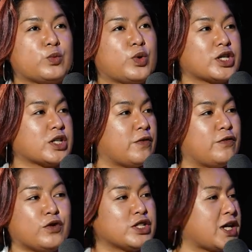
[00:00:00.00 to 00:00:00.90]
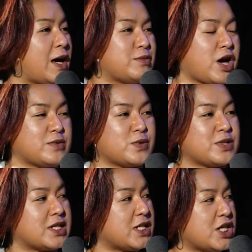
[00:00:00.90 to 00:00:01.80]
worked a full-time job. She
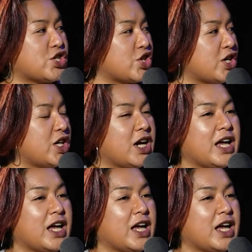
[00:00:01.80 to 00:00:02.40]
was a teacher,